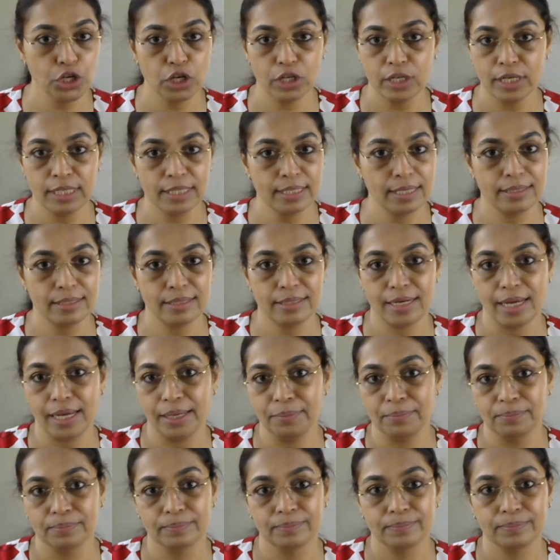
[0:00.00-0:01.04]
during this
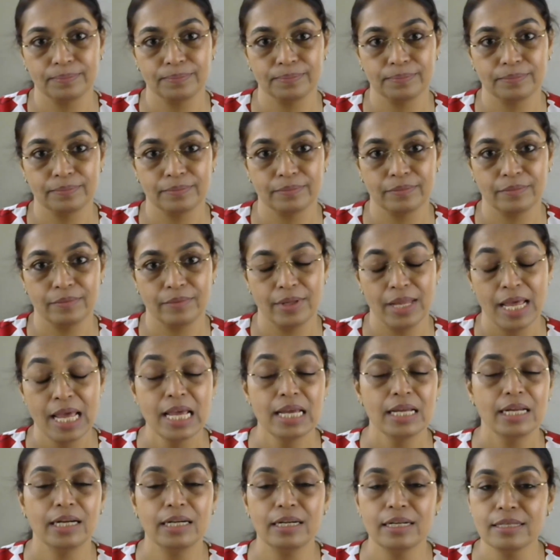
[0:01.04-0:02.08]
time.
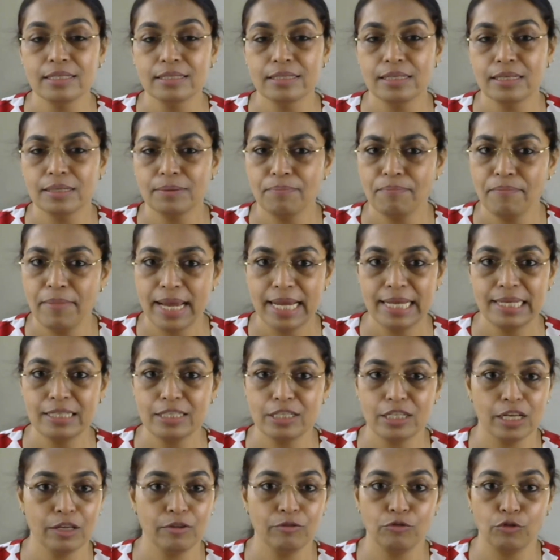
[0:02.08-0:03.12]
It is the
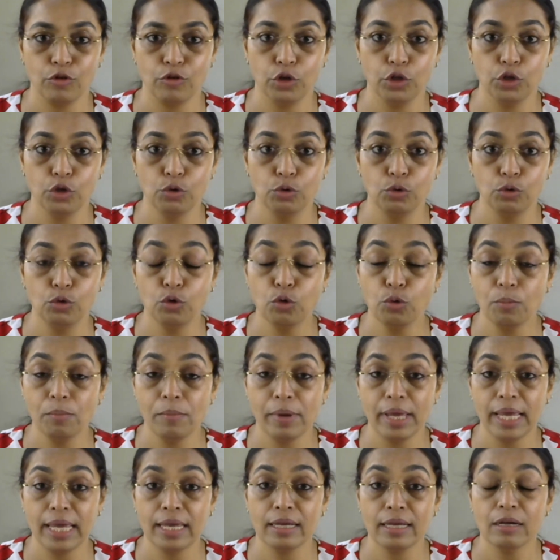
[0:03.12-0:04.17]
best time for you to
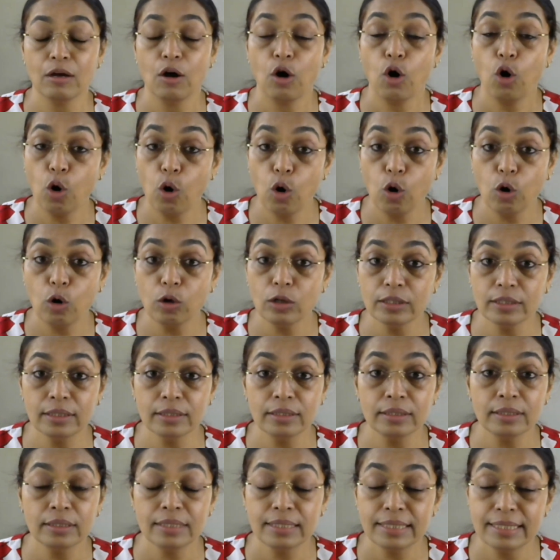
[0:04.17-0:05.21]
make all
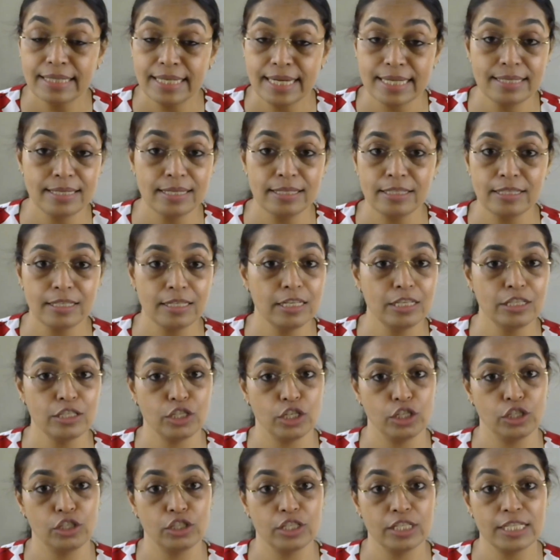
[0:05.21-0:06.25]
the necessary
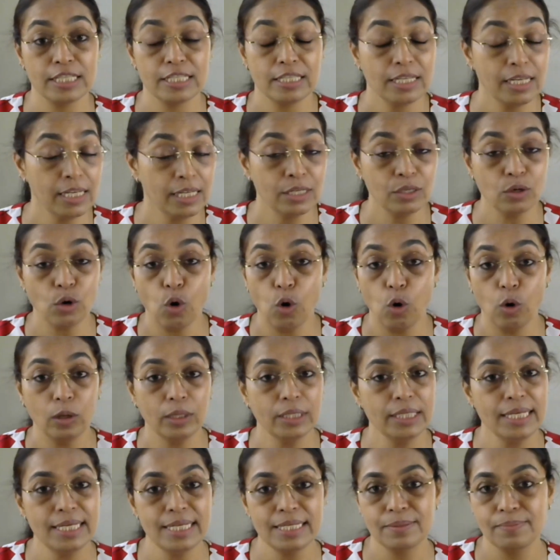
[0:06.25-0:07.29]
changes in all
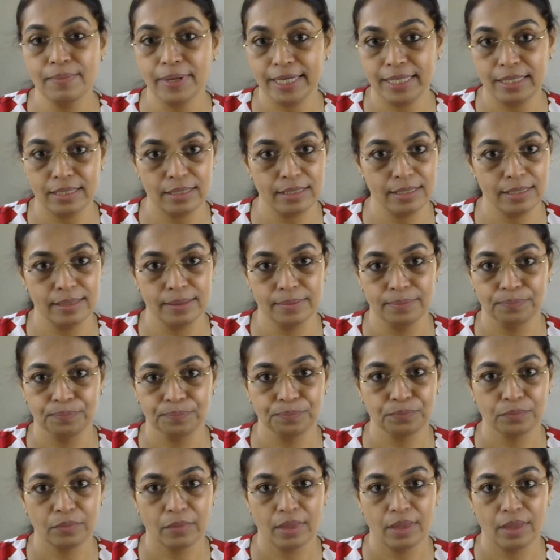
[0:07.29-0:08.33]
these matters.
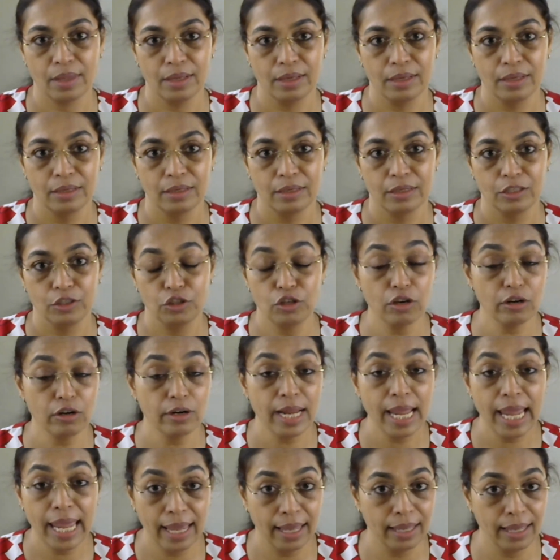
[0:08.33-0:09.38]
Your
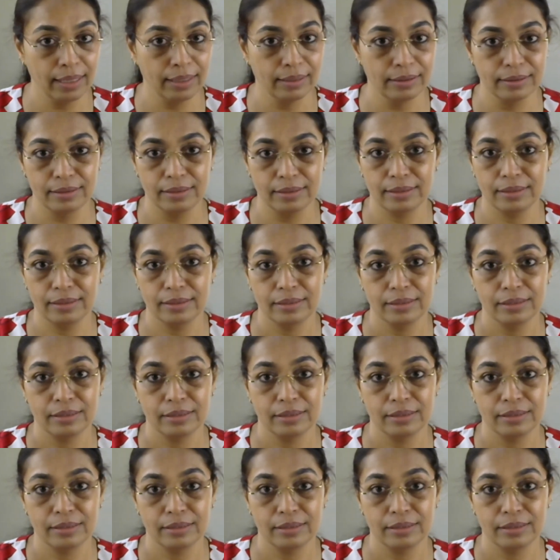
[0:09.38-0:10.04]
health,